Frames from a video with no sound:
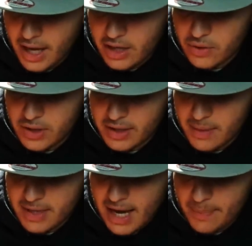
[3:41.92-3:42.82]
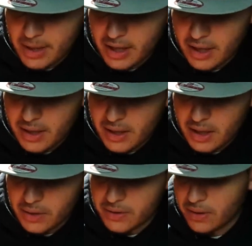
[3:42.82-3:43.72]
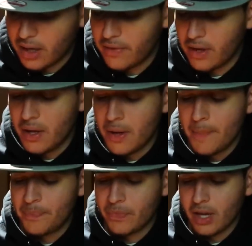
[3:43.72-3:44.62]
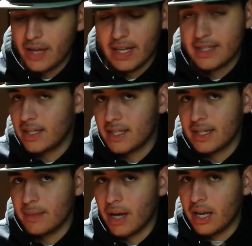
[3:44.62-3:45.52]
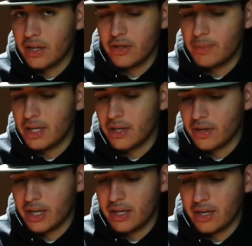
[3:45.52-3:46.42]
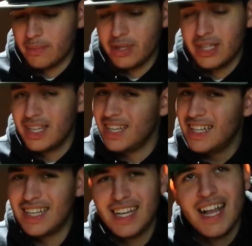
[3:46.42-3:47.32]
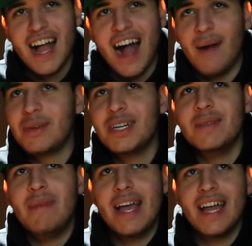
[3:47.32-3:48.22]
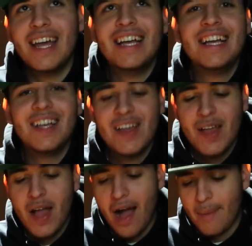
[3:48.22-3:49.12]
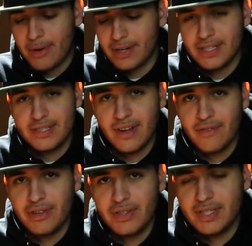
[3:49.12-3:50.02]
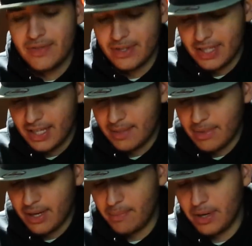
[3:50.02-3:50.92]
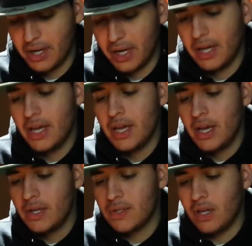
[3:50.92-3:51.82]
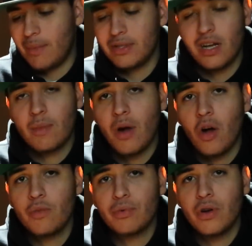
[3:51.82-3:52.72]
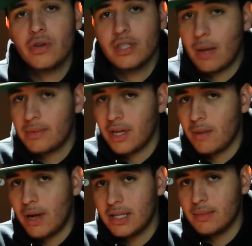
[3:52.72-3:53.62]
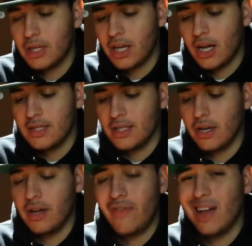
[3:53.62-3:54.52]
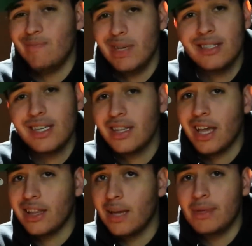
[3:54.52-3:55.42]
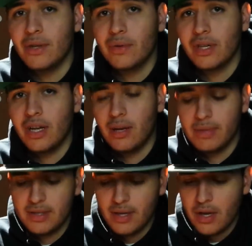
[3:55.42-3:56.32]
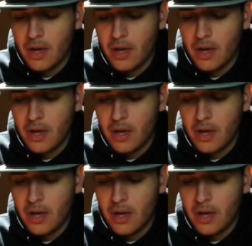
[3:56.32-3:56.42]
And you just keep tapping it, and it'll turn off. And that's the nice thing about it. And there'll be another hit in here, but I'm good, man. I'm already going to start feeling this first hit in a minute. But so I'm going to talk about all the pros, and I'm going to talk about some of the cons in here. And if I missed anything, let me know in the comments.